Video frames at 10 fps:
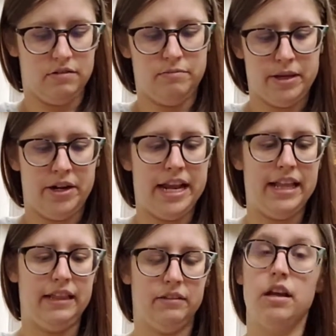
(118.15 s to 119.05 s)
Better yet,
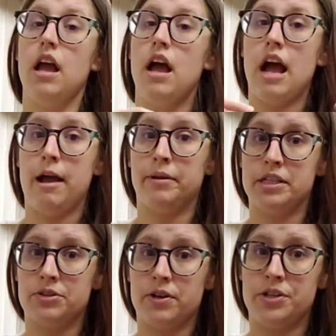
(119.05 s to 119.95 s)
I'm going to
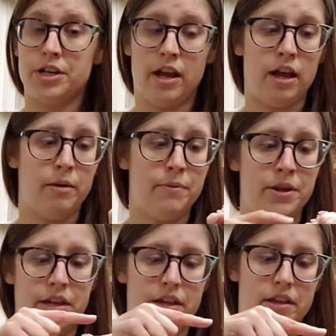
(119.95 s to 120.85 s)
scrunch up
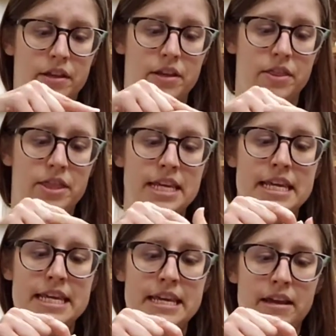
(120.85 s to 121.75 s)

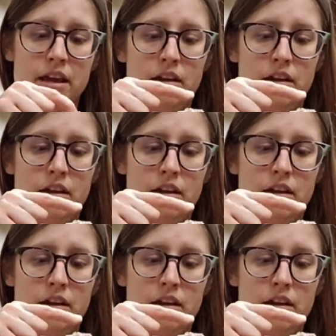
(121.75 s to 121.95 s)
the